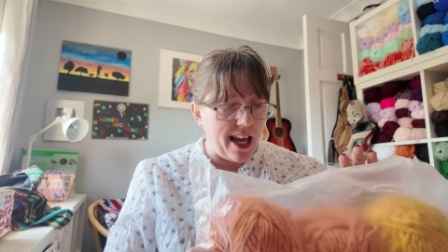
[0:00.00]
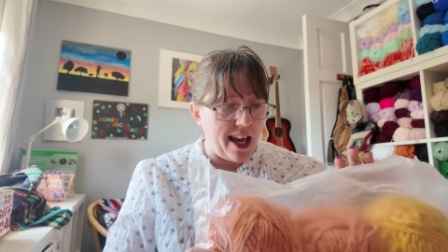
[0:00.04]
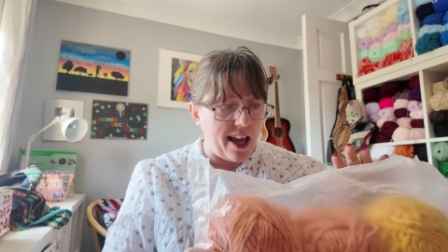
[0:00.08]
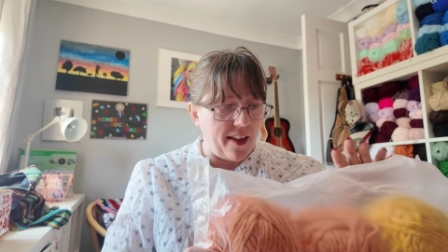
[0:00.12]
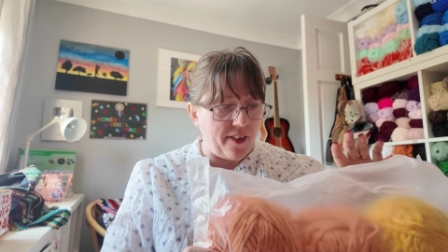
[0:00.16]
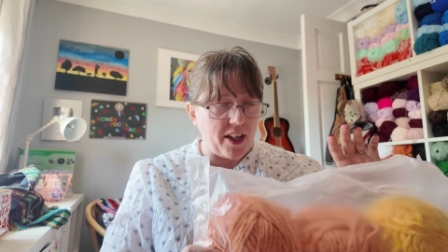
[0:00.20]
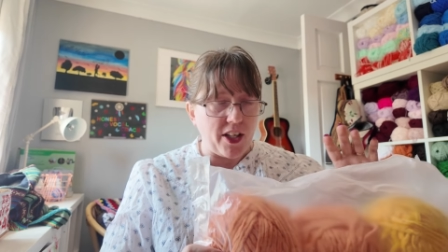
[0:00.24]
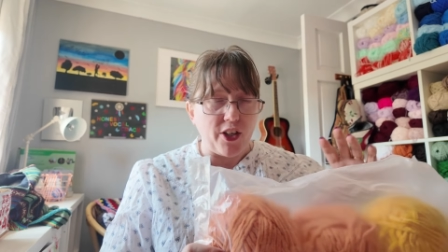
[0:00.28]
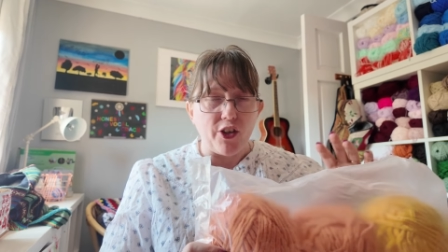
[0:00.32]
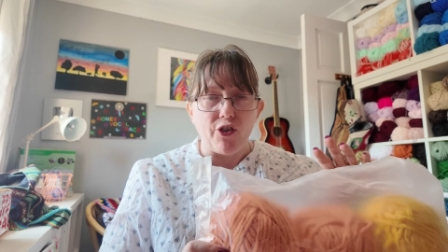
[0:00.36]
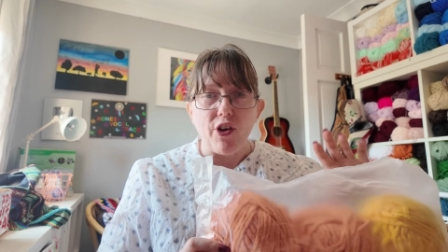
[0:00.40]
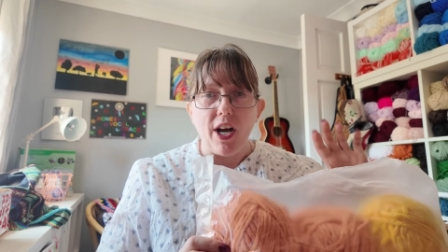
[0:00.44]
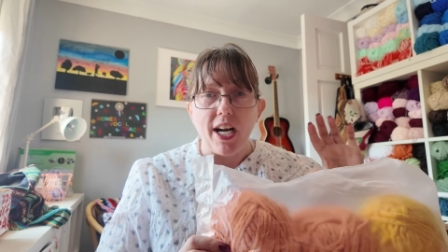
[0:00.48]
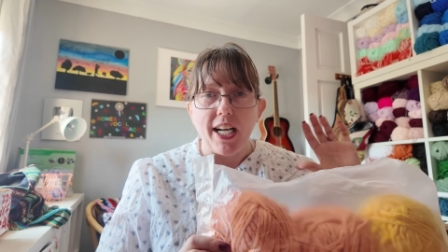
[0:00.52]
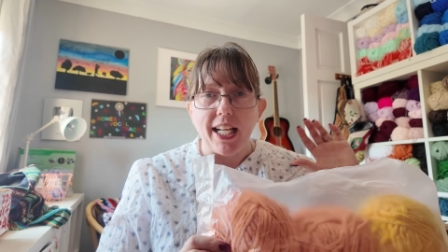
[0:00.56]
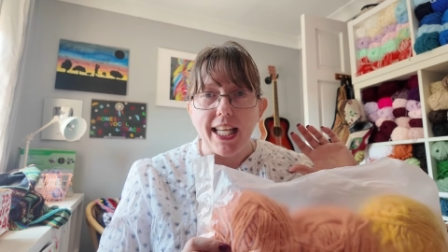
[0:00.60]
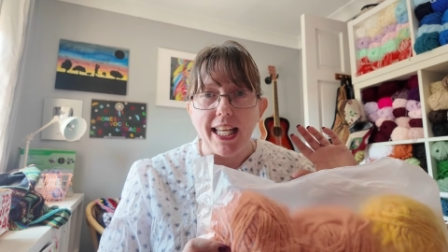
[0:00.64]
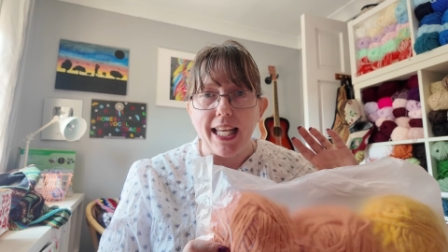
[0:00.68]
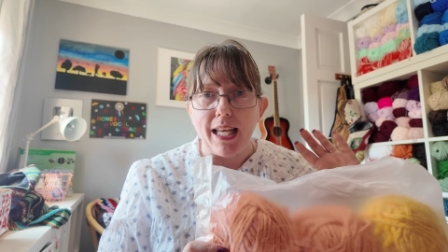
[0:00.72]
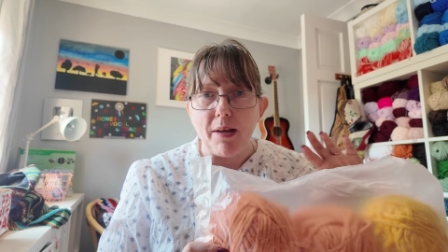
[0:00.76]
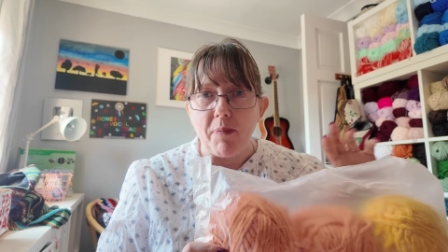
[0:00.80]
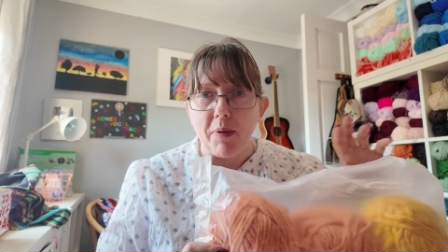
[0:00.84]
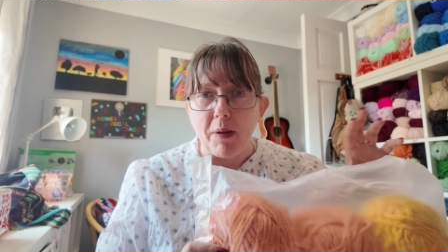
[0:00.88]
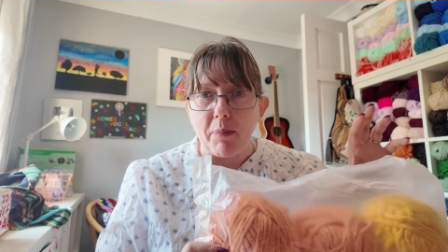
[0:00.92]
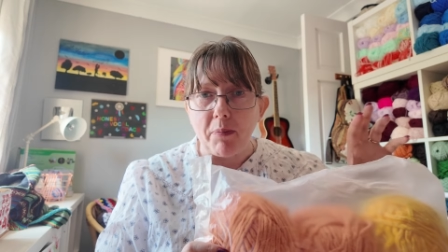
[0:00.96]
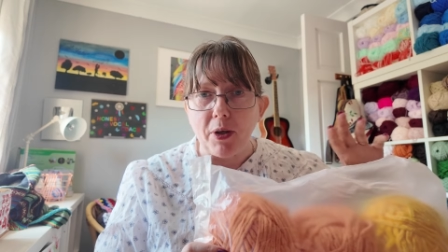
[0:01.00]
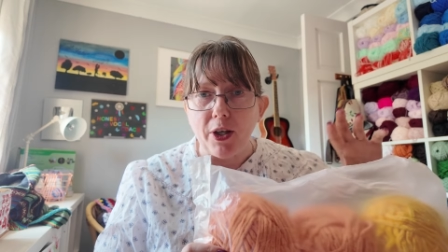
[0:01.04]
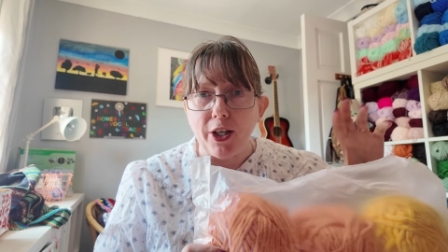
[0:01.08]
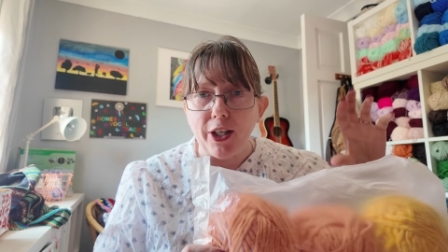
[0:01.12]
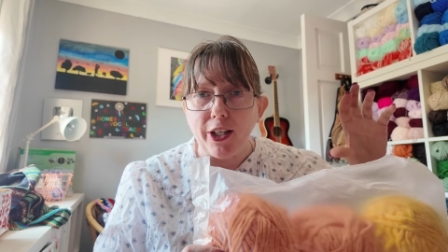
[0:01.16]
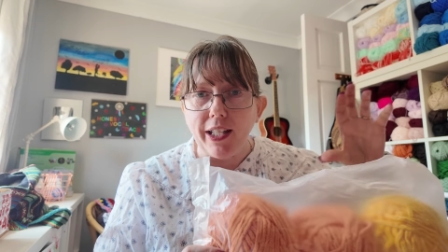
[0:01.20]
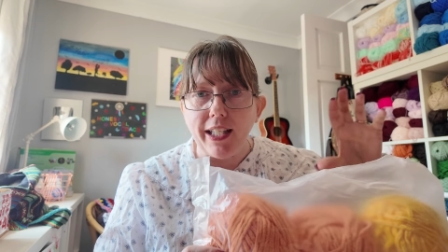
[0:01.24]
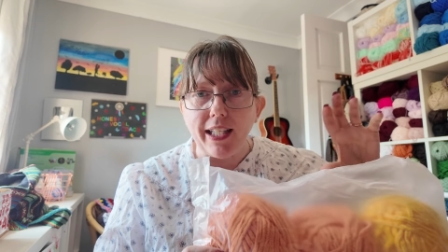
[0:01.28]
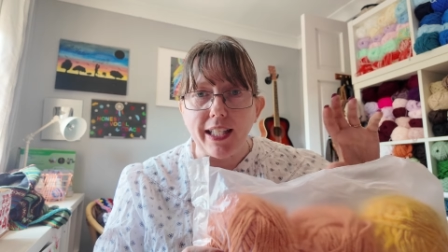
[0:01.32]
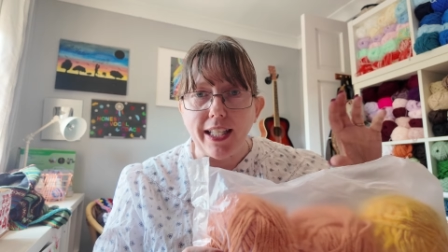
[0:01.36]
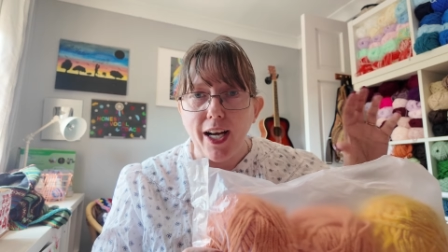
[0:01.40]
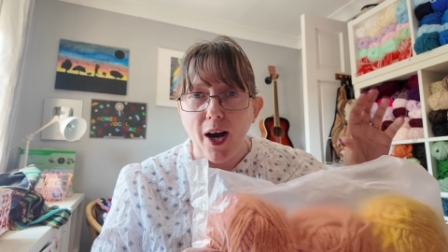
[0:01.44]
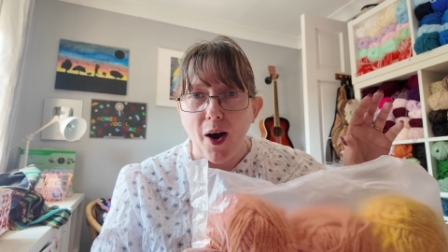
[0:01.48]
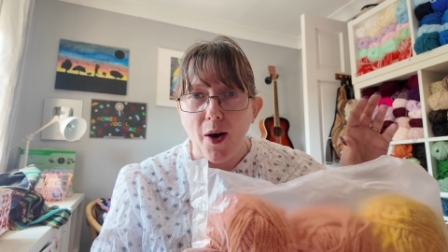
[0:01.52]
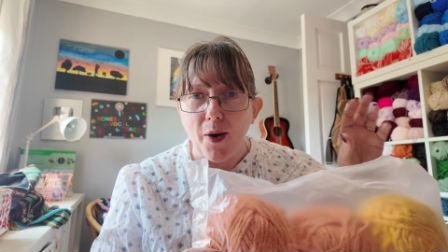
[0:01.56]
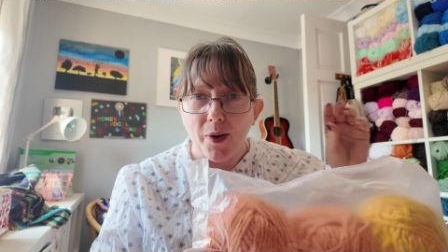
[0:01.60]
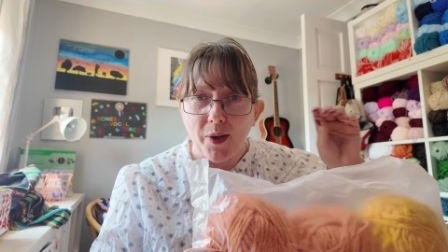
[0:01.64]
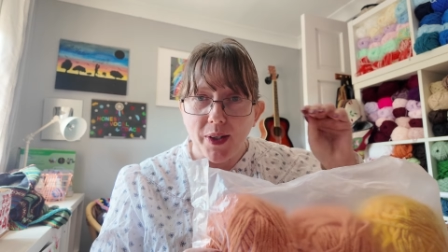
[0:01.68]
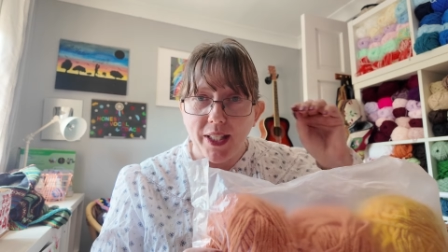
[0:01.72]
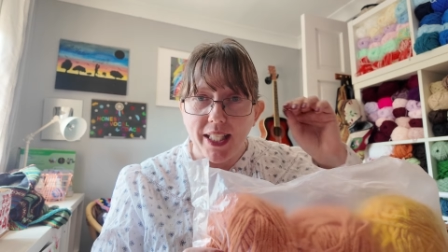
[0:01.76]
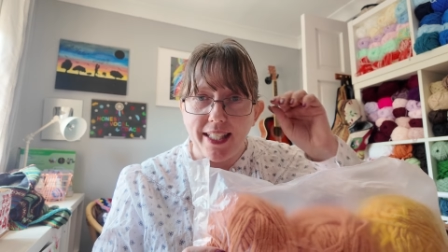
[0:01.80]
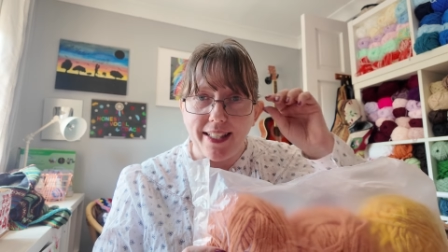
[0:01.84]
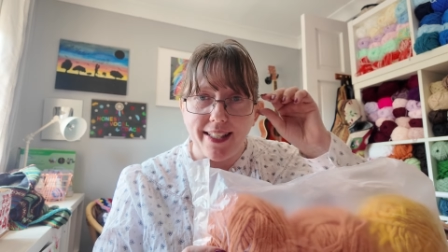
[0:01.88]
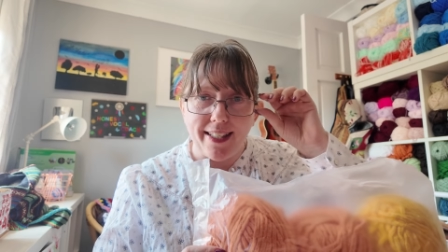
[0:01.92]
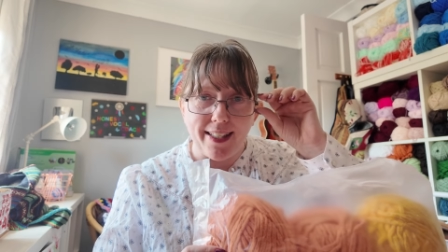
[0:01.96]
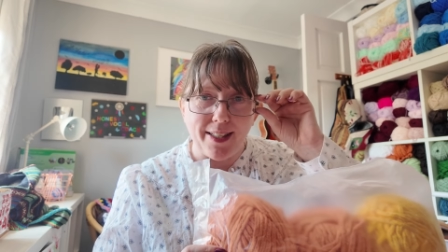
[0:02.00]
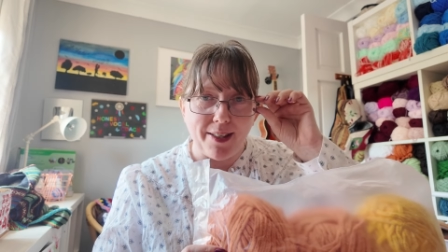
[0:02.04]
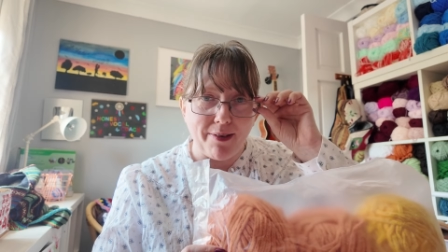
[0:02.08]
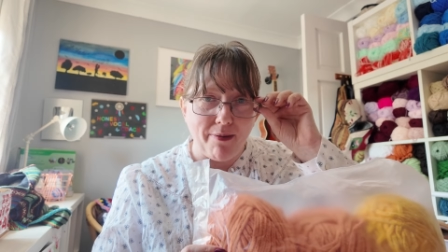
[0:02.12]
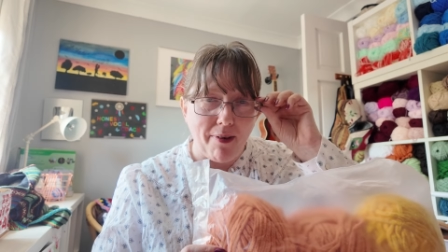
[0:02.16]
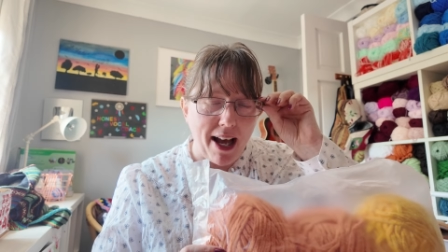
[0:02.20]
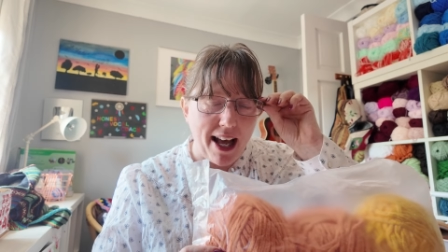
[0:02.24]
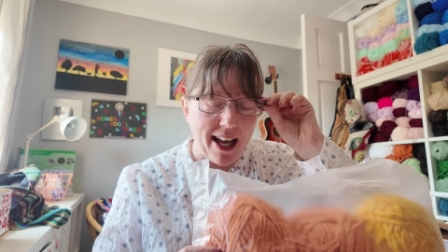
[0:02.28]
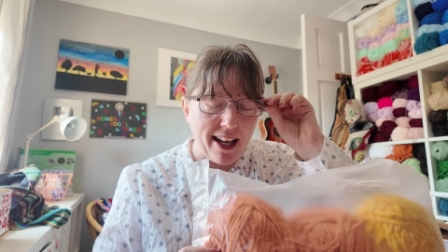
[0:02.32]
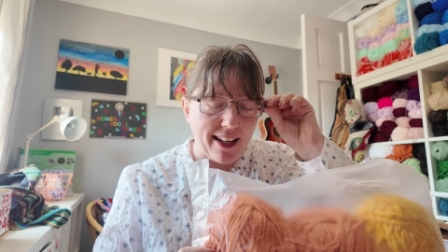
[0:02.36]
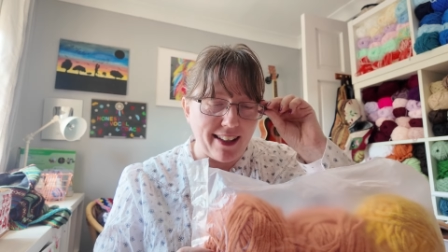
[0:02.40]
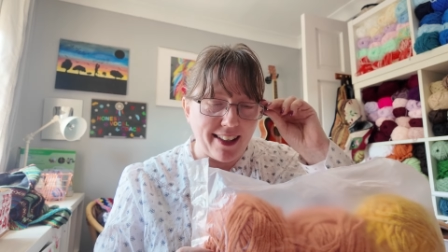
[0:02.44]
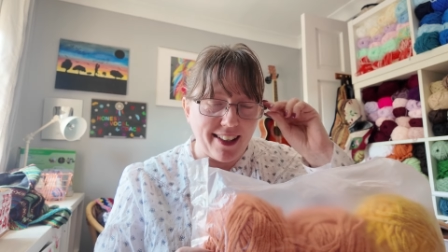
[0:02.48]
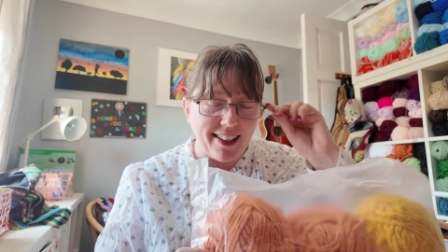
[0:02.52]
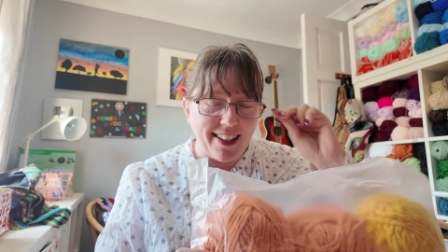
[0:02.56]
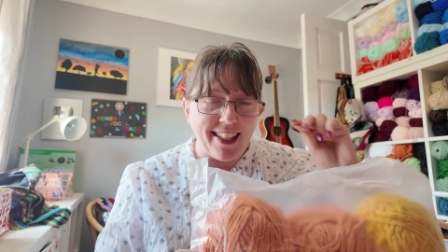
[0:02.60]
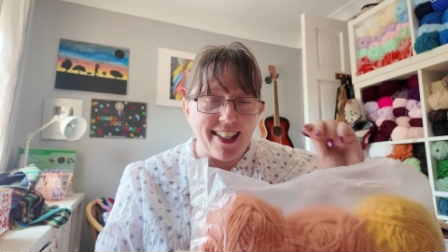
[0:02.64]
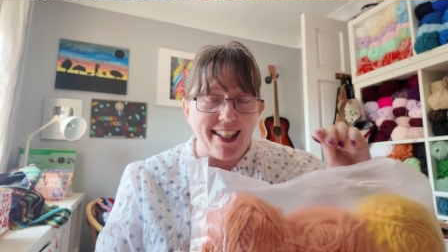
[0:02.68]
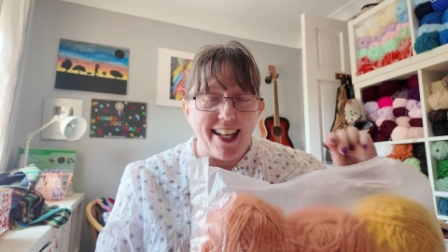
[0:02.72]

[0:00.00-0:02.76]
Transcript: and they're trying to keep them colour coded as well.